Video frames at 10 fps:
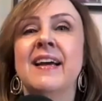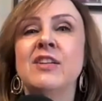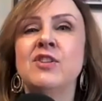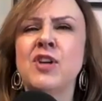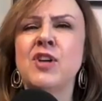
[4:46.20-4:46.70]

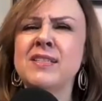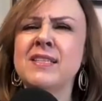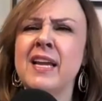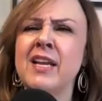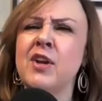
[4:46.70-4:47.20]
And just
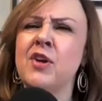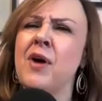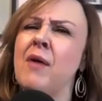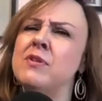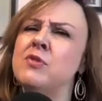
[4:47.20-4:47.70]
like you,
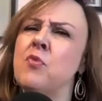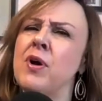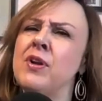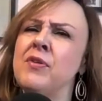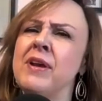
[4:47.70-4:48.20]
I was
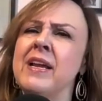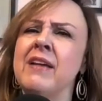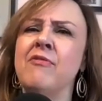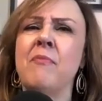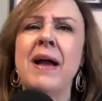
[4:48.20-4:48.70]
wondering
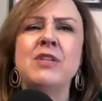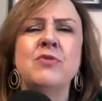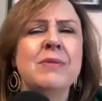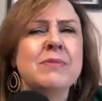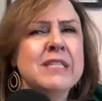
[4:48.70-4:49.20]
if my
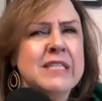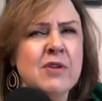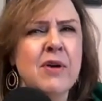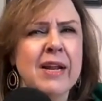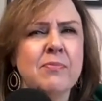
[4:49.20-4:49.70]
dreams
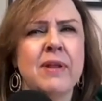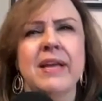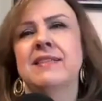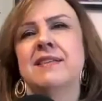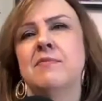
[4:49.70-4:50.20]
still had a
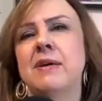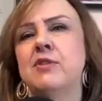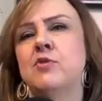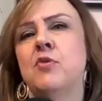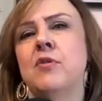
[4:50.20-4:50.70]
place in my
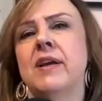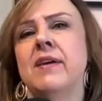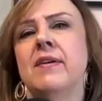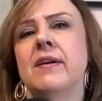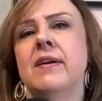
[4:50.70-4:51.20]
story.
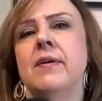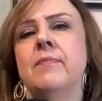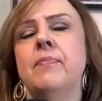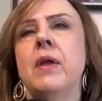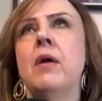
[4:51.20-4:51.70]

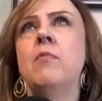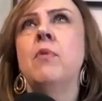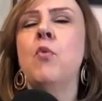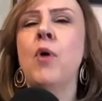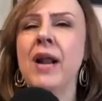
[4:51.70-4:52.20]

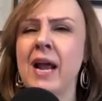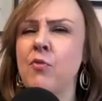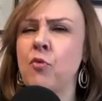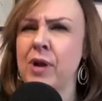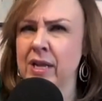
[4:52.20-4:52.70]
But what I
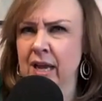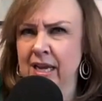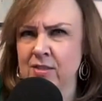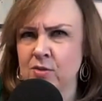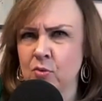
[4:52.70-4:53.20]

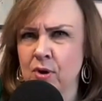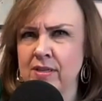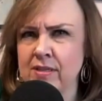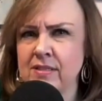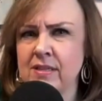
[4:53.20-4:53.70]
realized
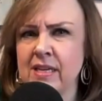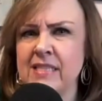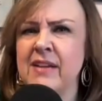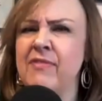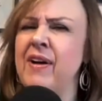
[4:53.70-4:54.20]

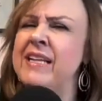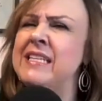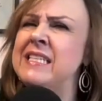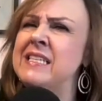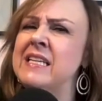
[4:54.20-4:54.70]
is if I
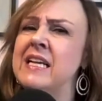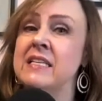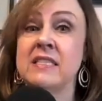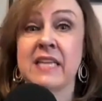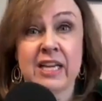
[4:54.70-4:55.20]
didn't
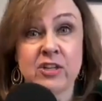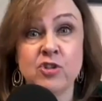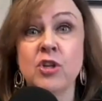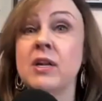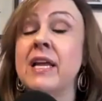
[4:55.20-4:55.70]

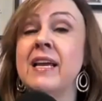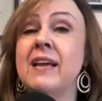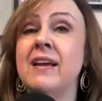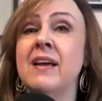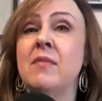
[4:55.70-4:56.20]

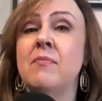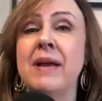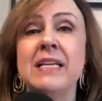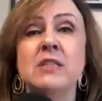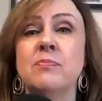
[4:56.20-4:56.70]
intentionally
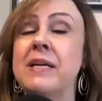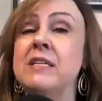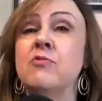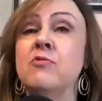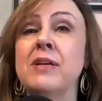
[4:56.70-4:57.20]
make
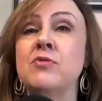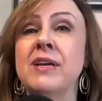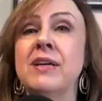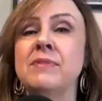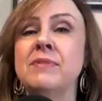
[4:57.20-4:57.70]
space for my
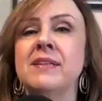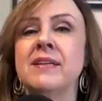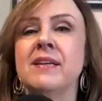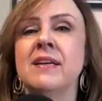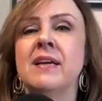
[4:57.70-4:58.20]
dreams,
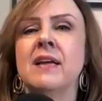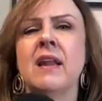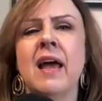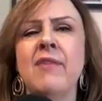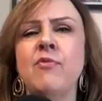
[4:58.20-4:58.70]

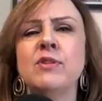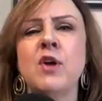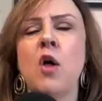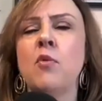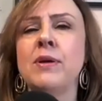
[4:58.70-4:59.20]
life was
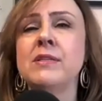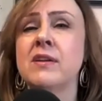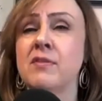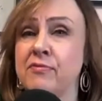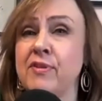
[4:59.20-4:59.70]
always
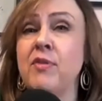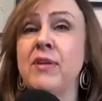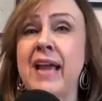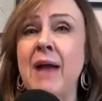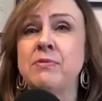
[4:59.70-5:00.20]
going to fill
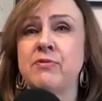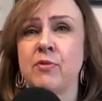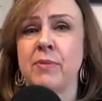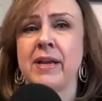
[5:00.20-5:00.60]
the gaps for